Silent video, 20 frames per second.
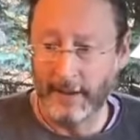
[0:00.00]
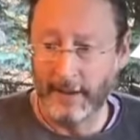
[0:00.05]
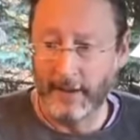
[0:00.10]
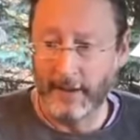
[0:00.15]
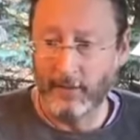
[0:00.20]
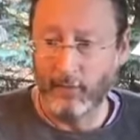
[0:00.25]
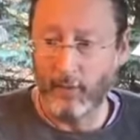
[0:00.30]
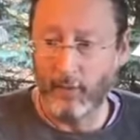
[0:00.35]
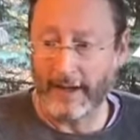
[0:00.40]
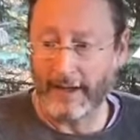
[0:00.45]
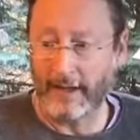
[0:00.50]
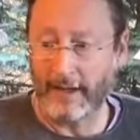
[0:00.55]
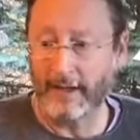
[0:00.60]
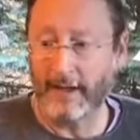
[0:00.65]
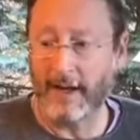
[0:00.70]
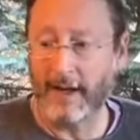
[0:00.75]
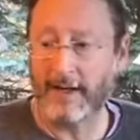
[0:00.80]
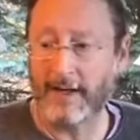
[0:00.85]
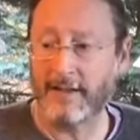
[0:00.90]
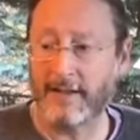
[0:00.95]

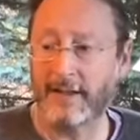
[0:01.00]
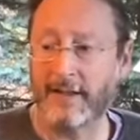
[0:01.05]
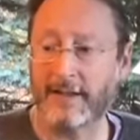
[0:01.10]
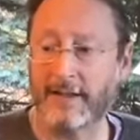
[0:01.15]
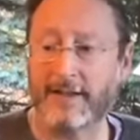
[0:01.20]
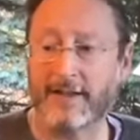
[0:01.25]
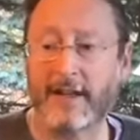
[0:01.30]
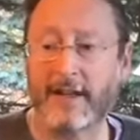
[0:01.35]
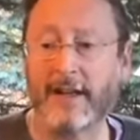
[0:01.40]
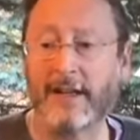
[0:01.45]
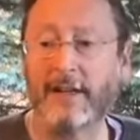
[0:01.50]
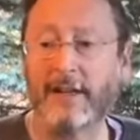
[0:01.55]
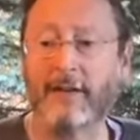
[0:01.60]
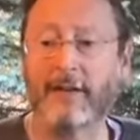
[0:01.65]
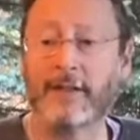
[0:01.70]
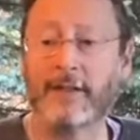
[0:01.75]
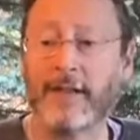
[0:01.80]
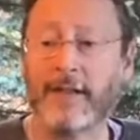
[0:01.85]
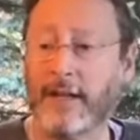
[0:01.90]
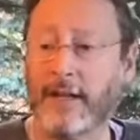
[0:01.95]
Recognizing and setting your
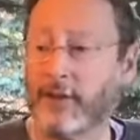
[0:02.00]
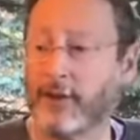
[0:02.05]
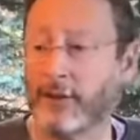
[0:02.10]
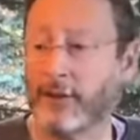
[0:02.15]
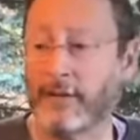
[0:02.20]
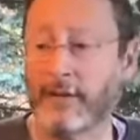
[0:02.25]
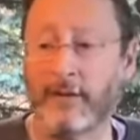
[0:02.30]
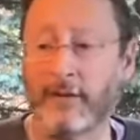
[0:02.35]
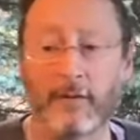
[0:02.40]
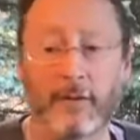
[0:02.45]
intention or